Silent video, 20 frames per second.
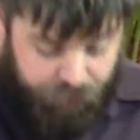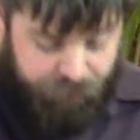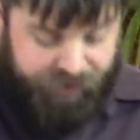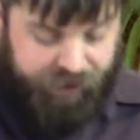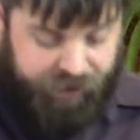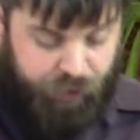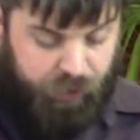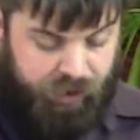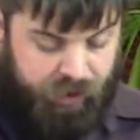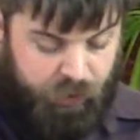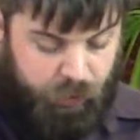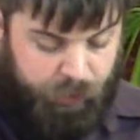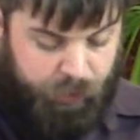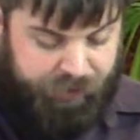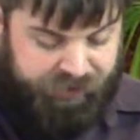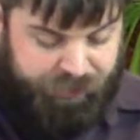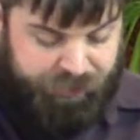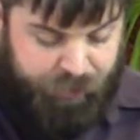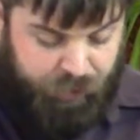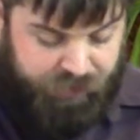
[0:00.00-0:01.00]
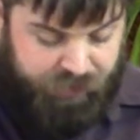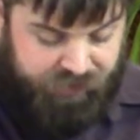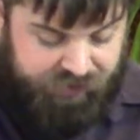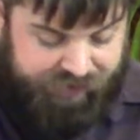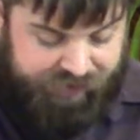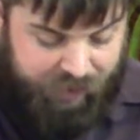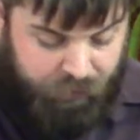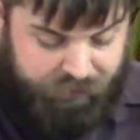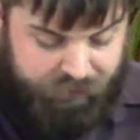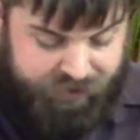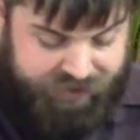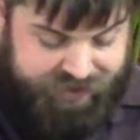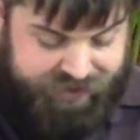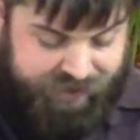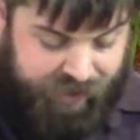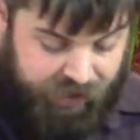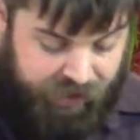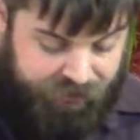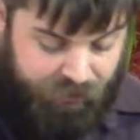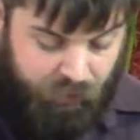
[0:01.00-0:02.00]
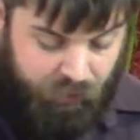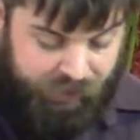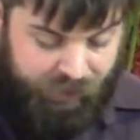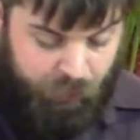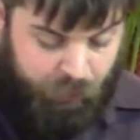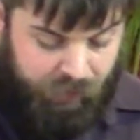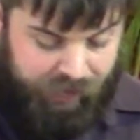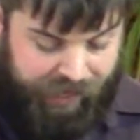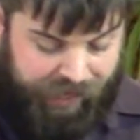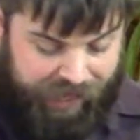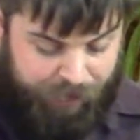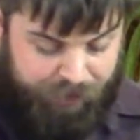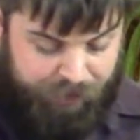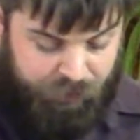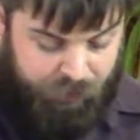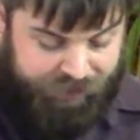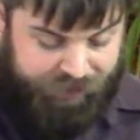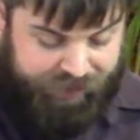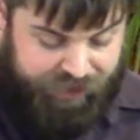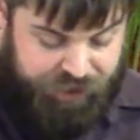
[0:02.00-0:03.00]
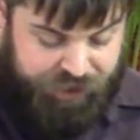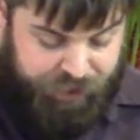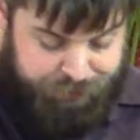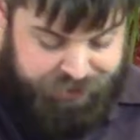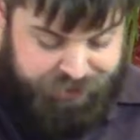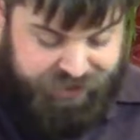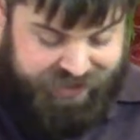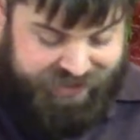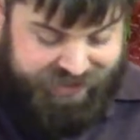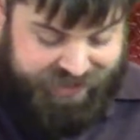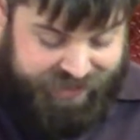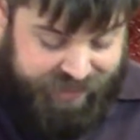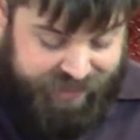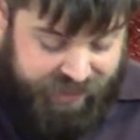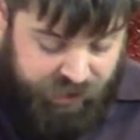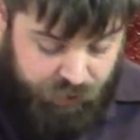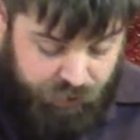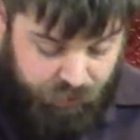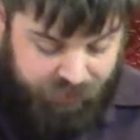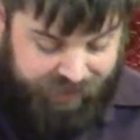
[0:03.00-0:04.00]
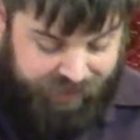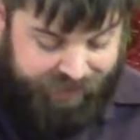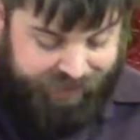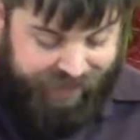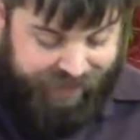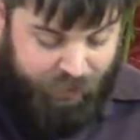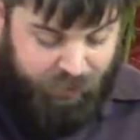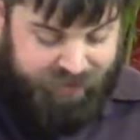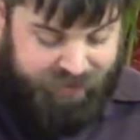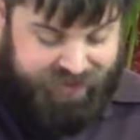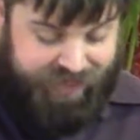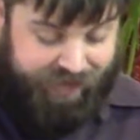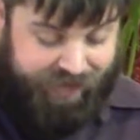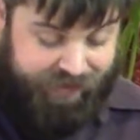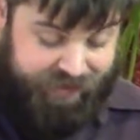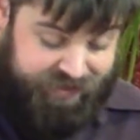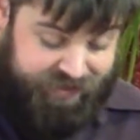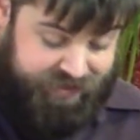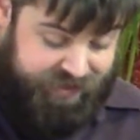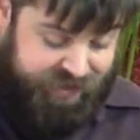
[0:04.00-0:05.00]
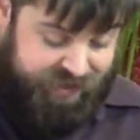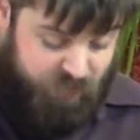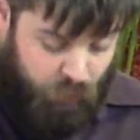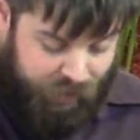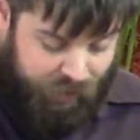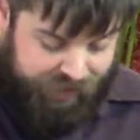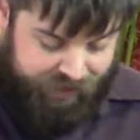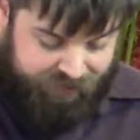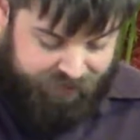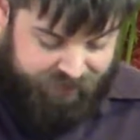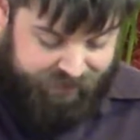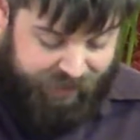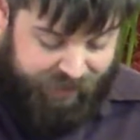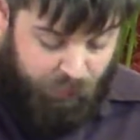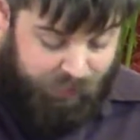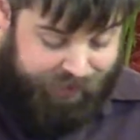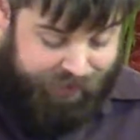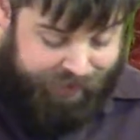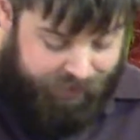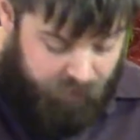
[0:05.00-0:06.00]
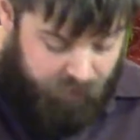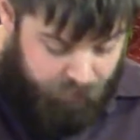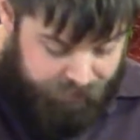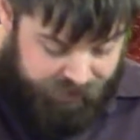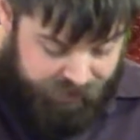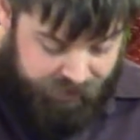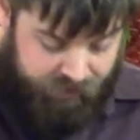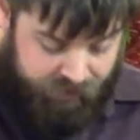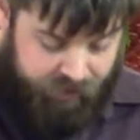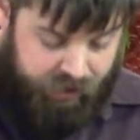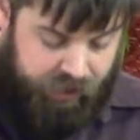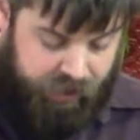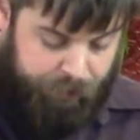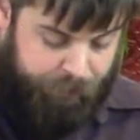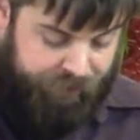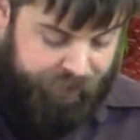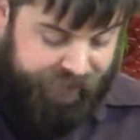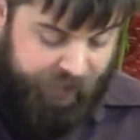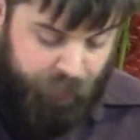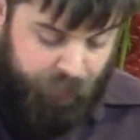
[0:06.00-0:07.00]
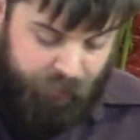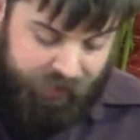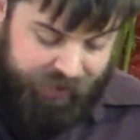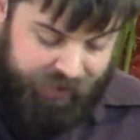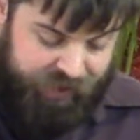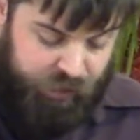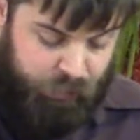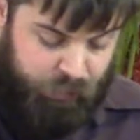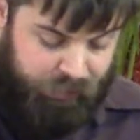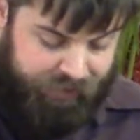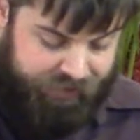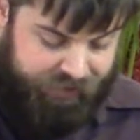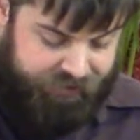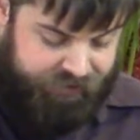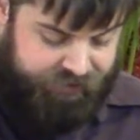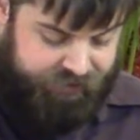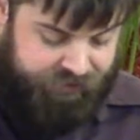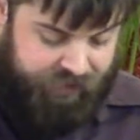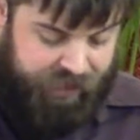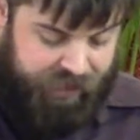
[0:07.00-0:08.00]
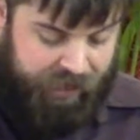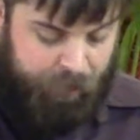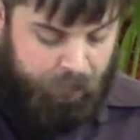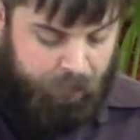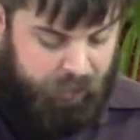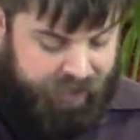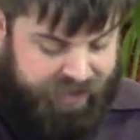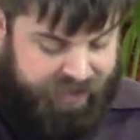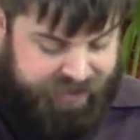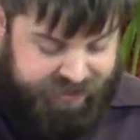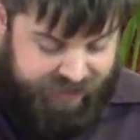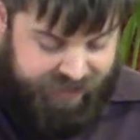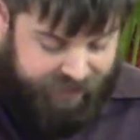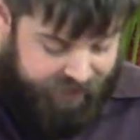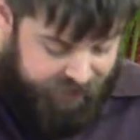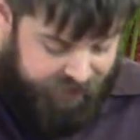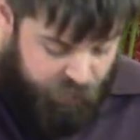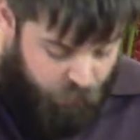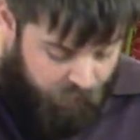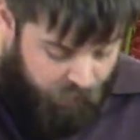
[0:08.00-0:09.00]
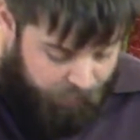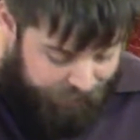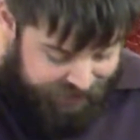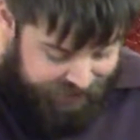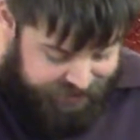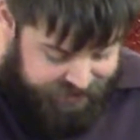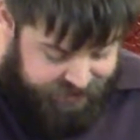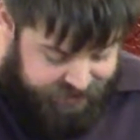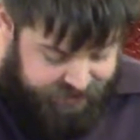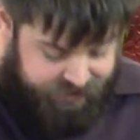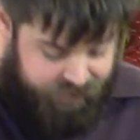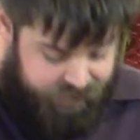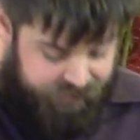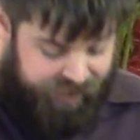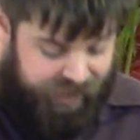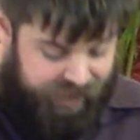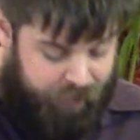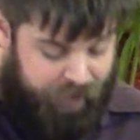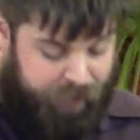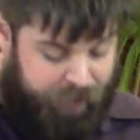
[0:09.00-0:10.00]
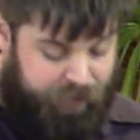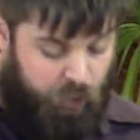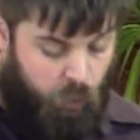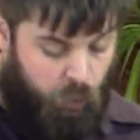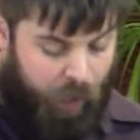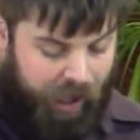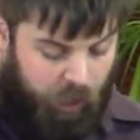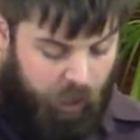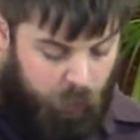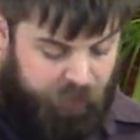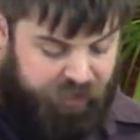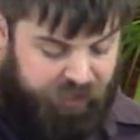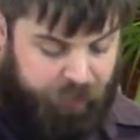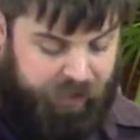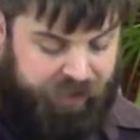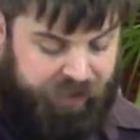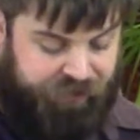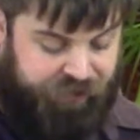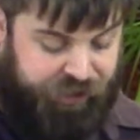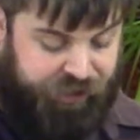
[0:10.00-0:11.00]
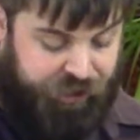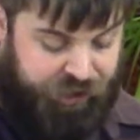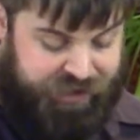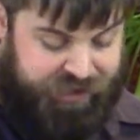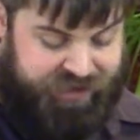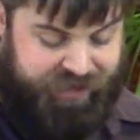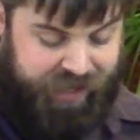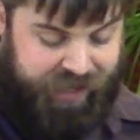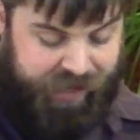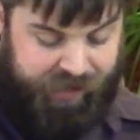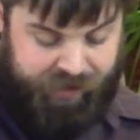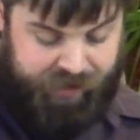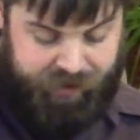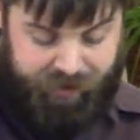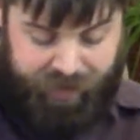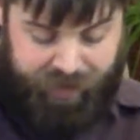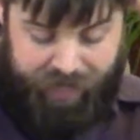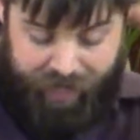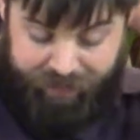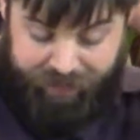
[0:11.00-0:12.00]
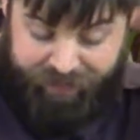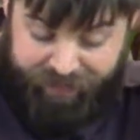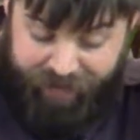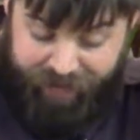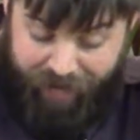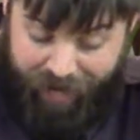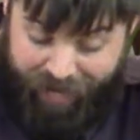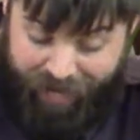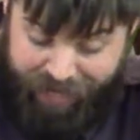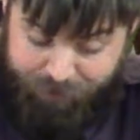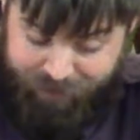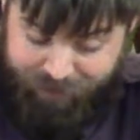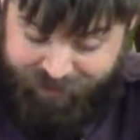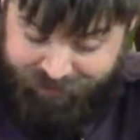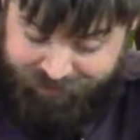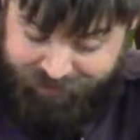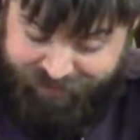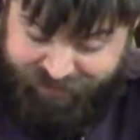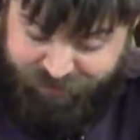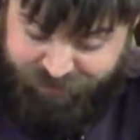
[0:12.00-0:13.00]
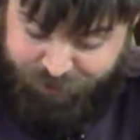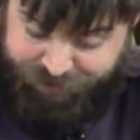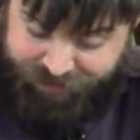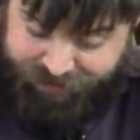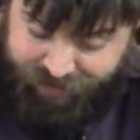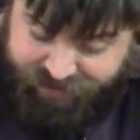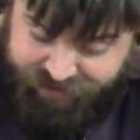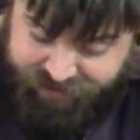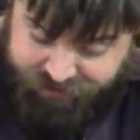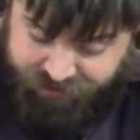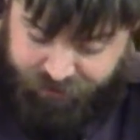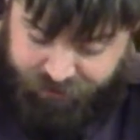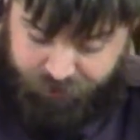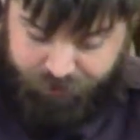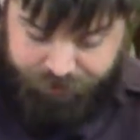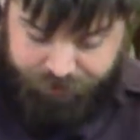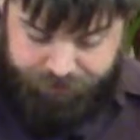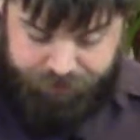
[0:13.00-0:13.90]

that you are a woman of beautiful countenance. Therefore, it will happen when the Egyptians see you that they will say, This is his wife, and they will kill me, but they will let you live. Please say that you are my sister, that it may be well with me for your sake, and that I may live because of you.